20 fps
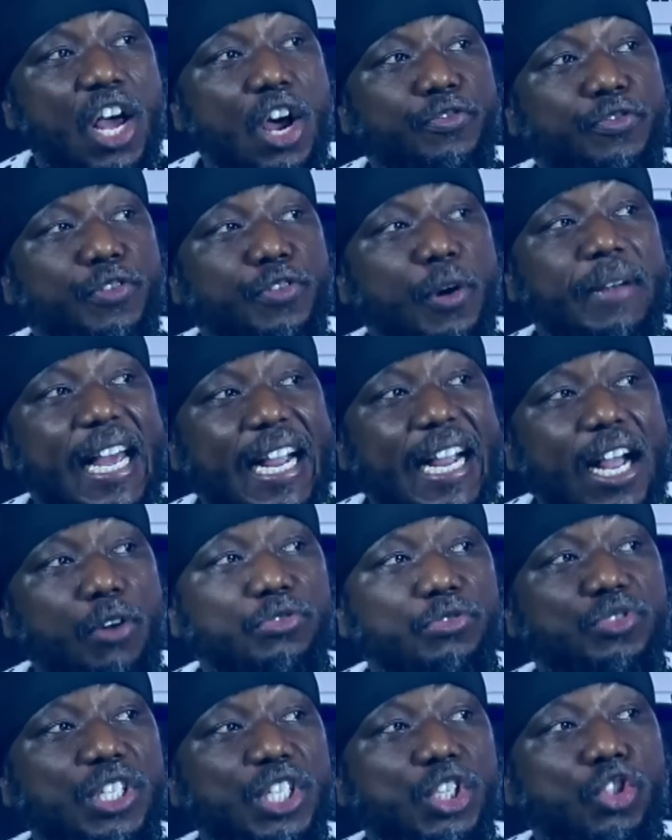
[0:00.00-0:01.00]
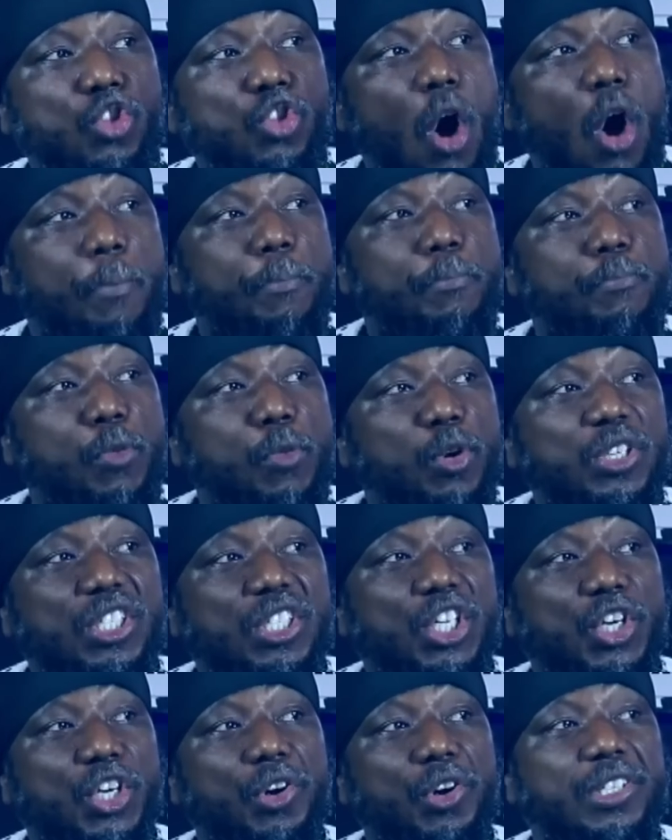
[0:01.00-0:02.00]
from the country's topmost
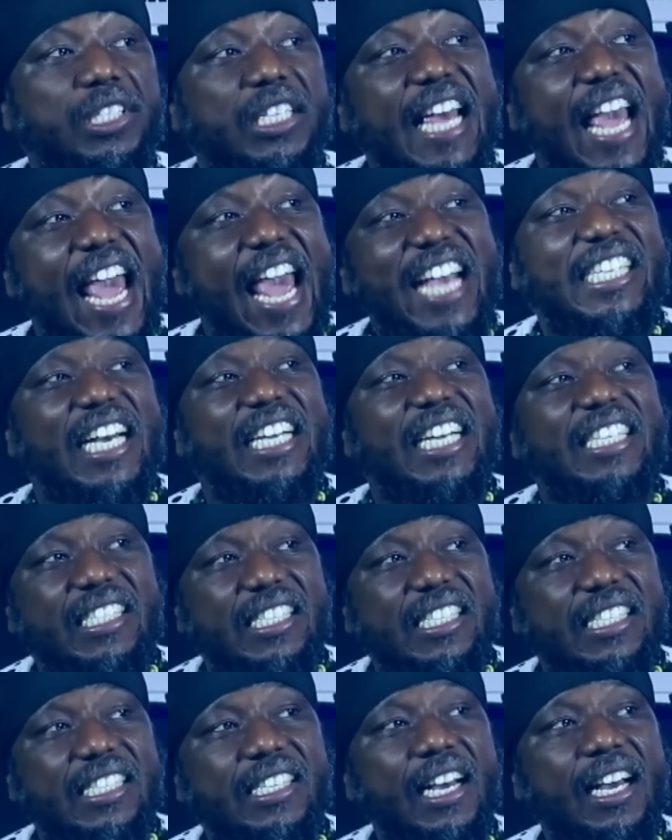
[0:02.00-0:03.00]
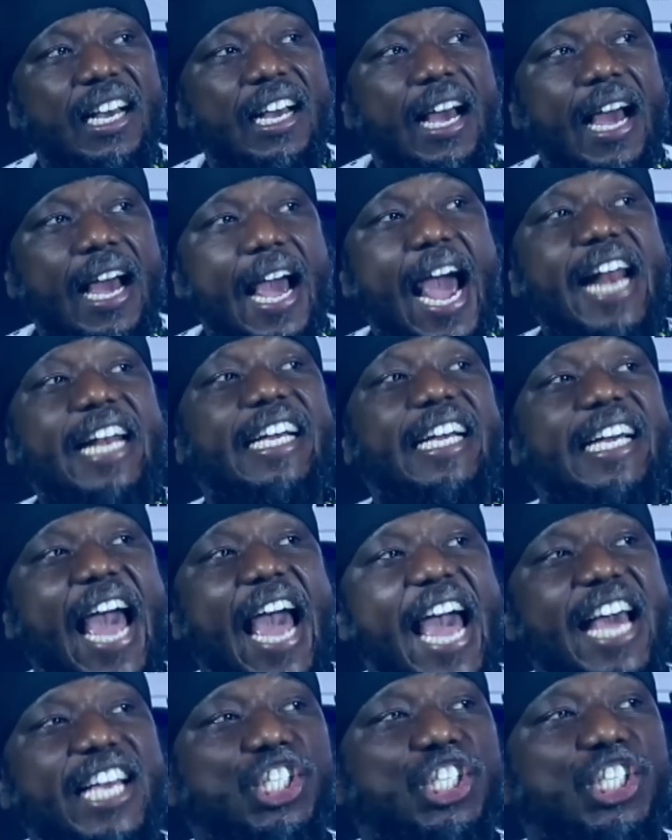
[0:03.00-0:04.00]
security agencies
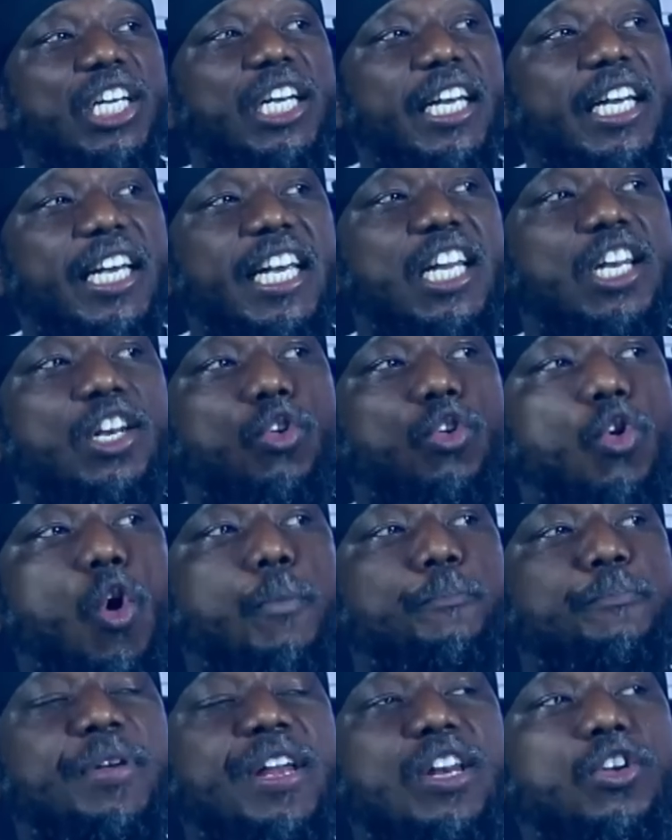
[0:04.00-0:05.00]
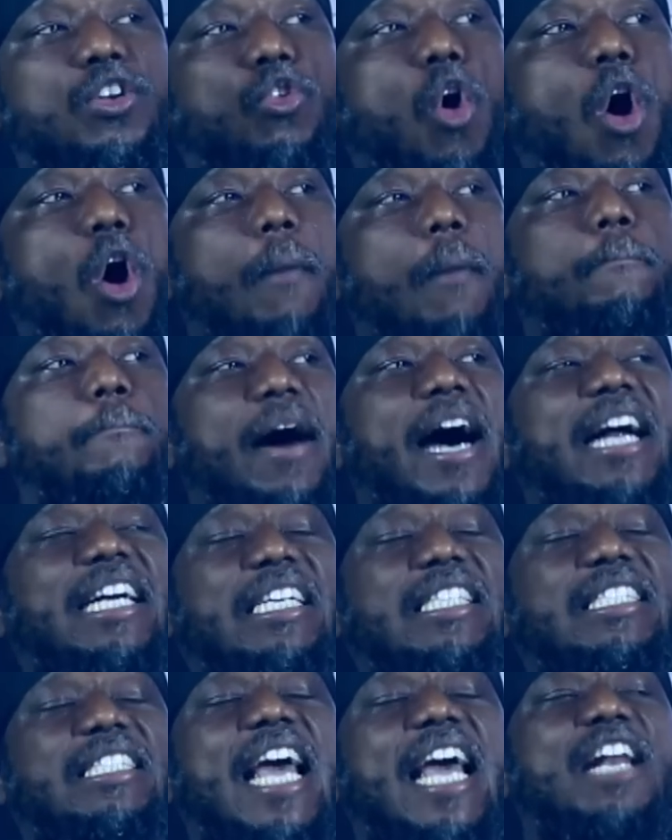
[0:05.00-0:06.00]
engaged in open combat
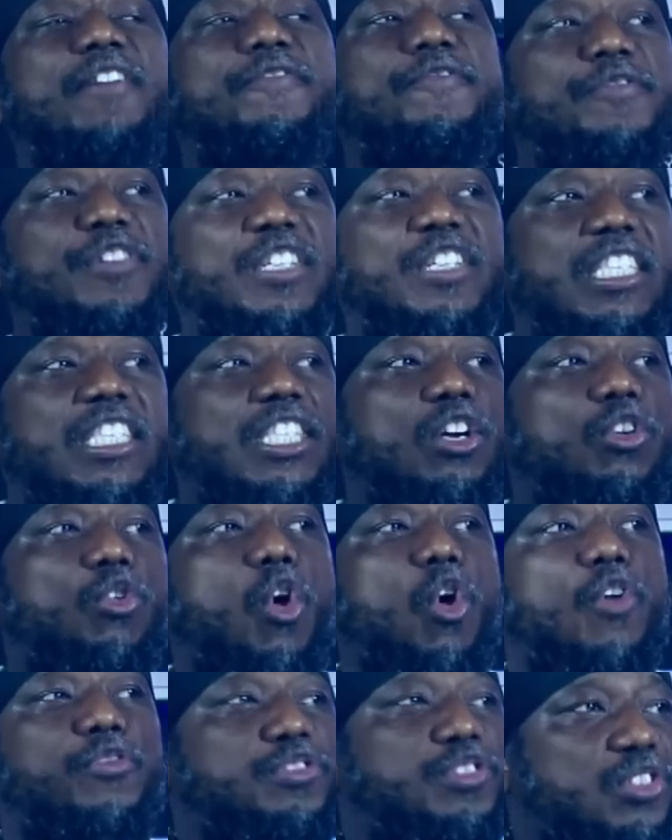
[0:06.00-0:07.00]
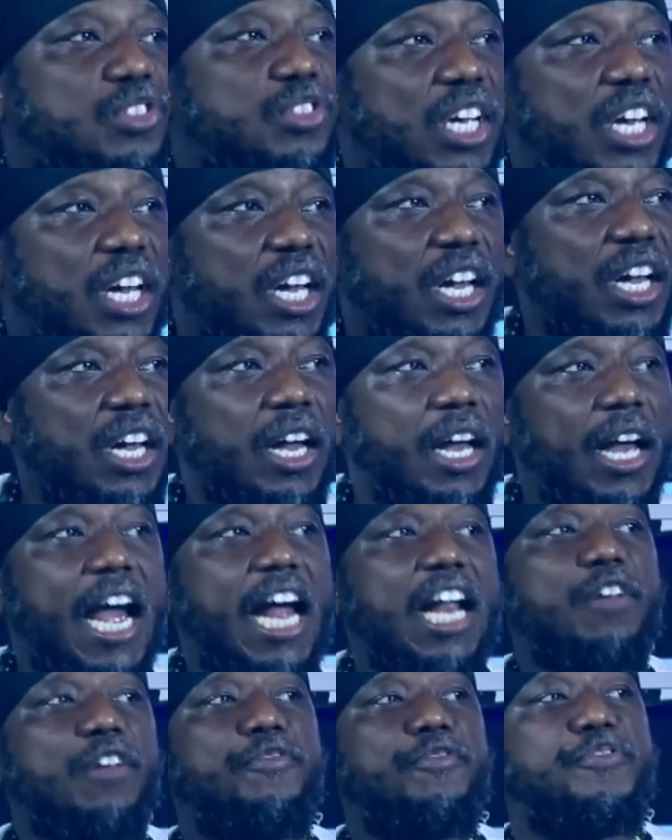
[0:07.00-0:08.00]
and fisticuffs
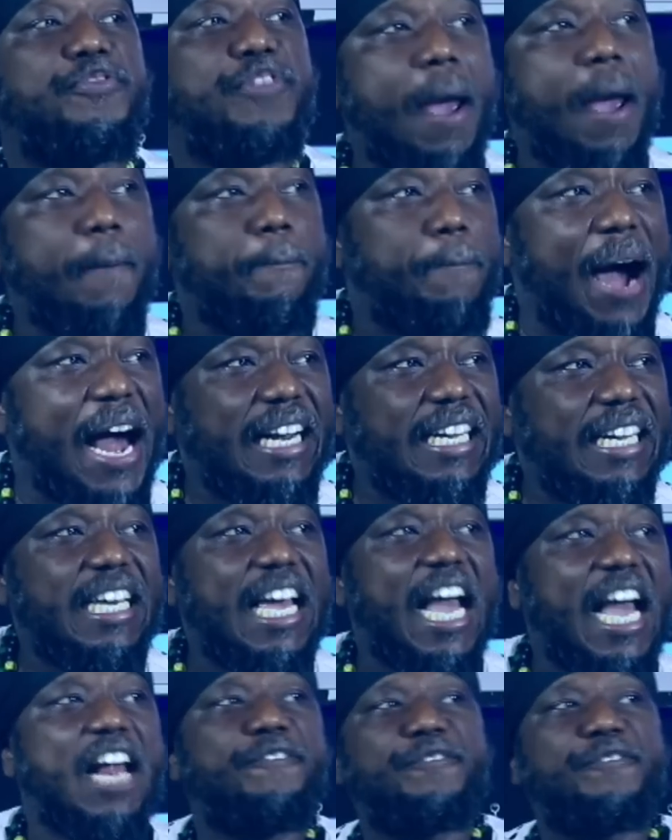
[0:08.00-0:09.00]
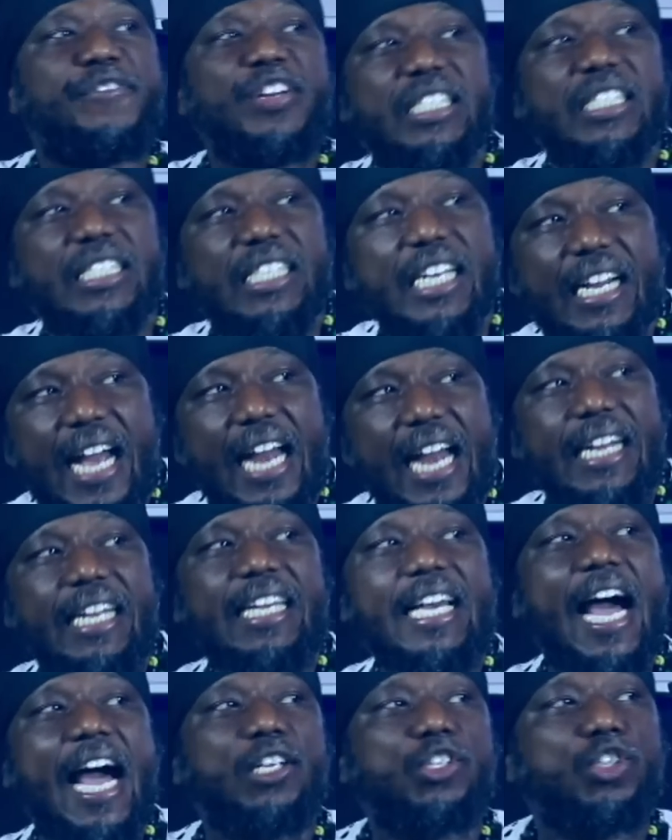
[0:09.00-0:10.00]
and verbally and
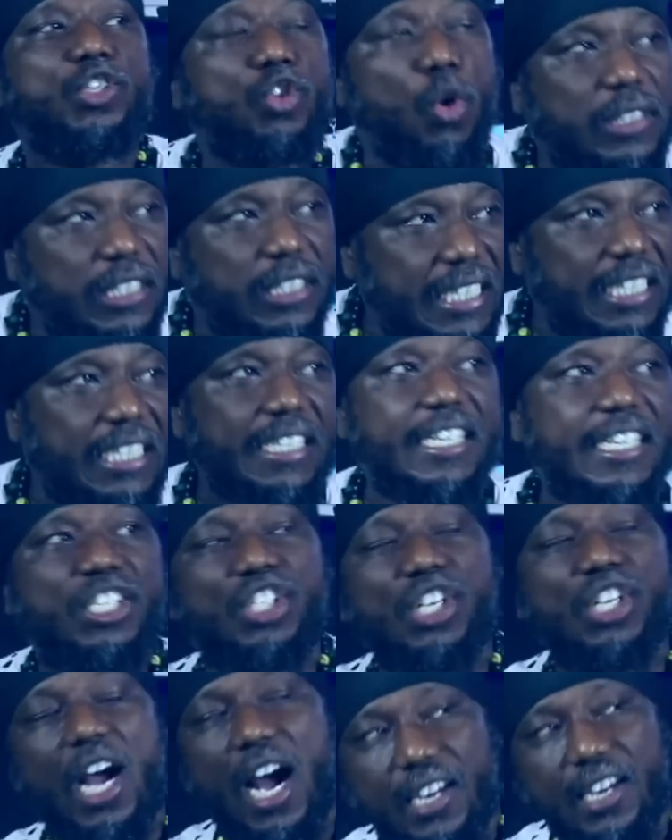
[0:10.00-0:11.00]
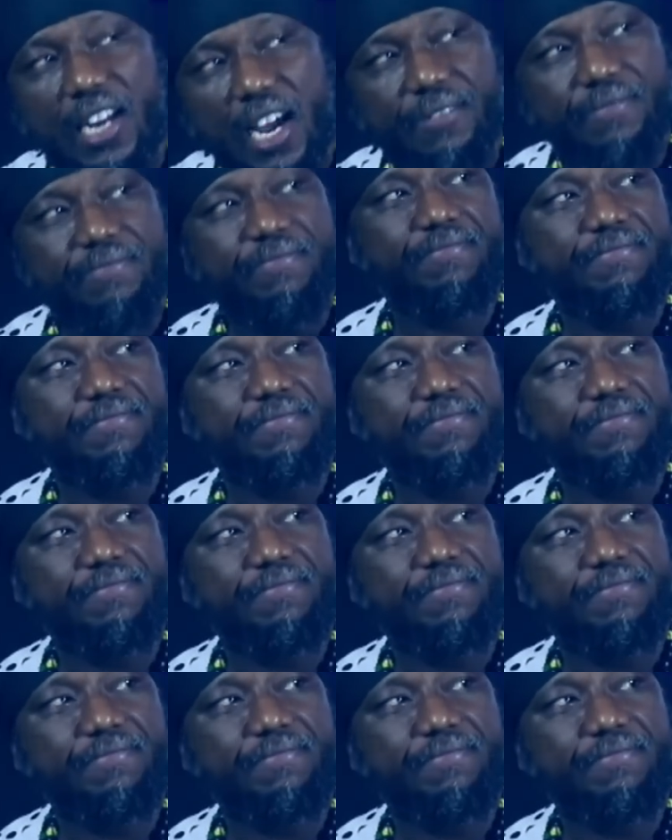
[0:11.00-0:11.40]
physically assaulting each other.